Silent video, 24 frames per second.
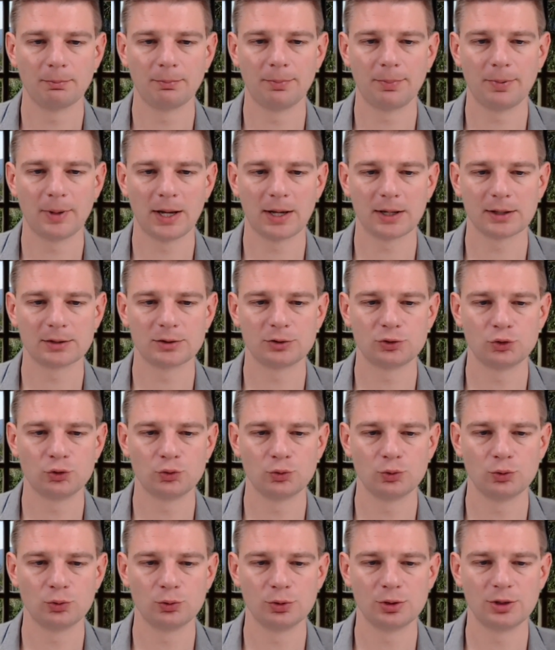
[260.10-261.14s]
Back
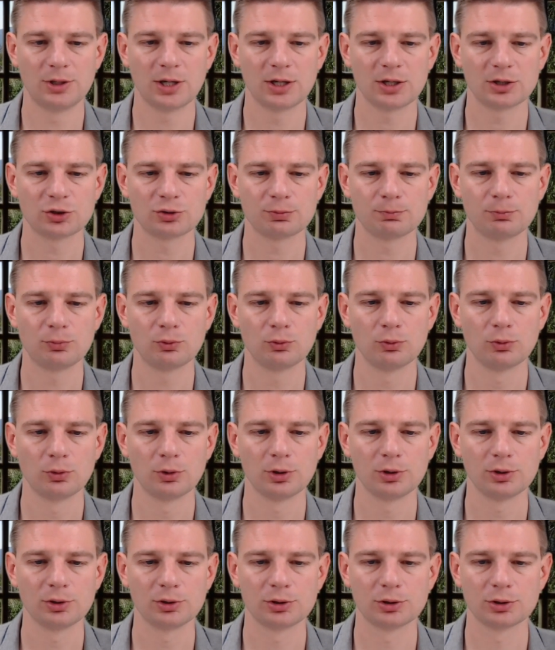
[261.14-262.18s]
to
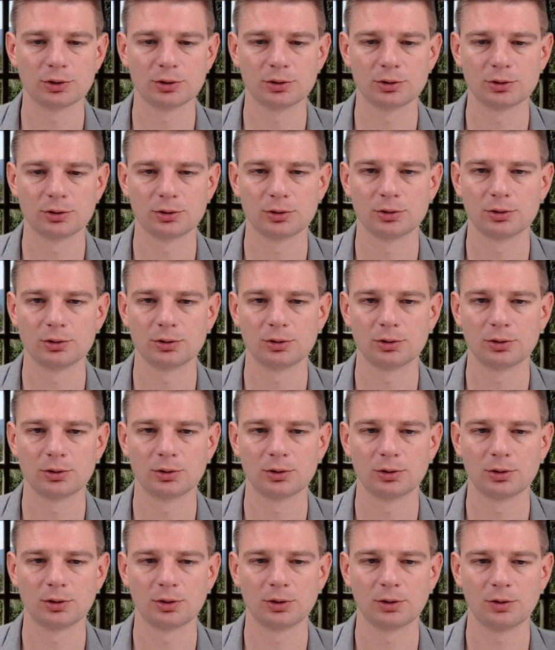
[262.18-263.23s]
dashboard.
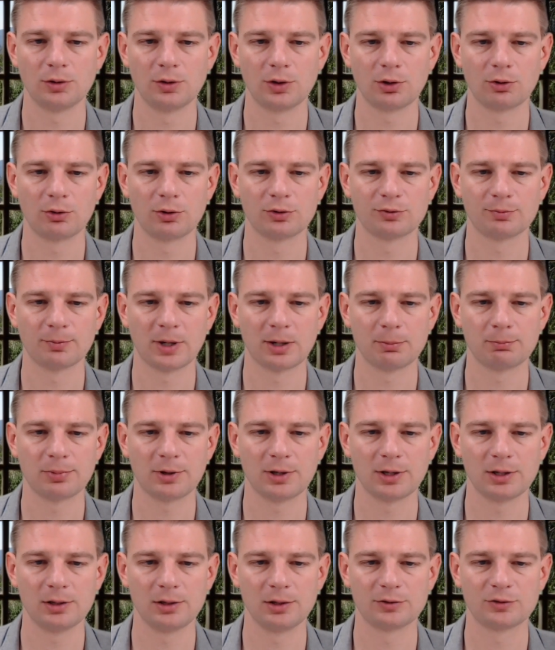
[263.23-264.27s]
There is my
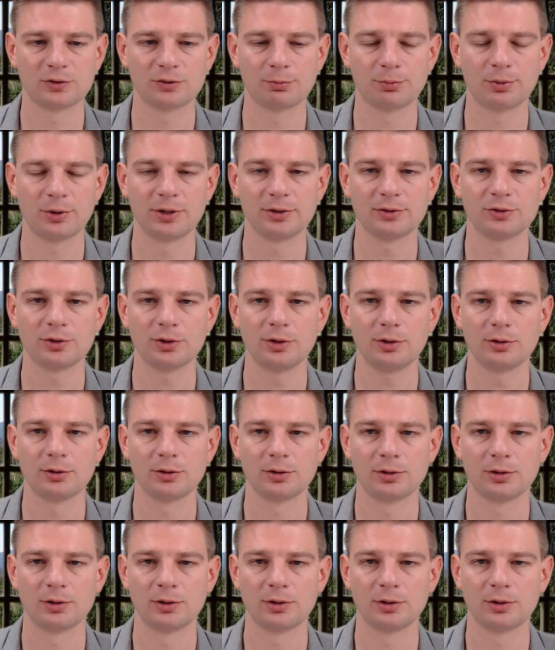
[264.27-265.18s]
playlist printer.